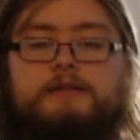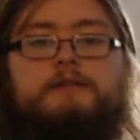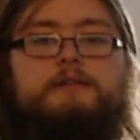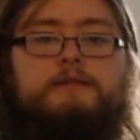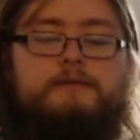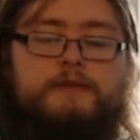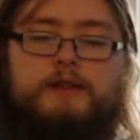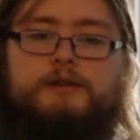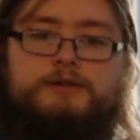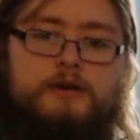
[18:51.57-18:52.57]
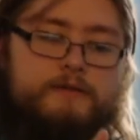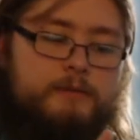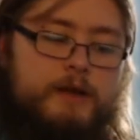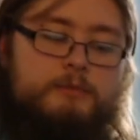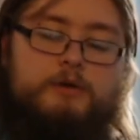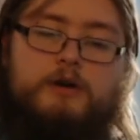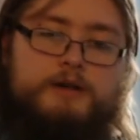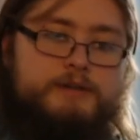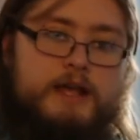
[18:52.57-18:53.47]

the villager from Animal Crossing,